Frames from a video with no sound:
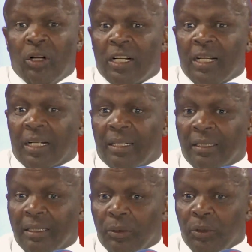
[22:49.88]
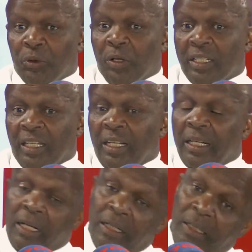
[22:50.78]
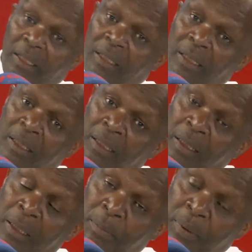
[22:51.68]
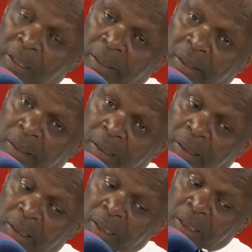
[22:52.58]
contract which was illegally, they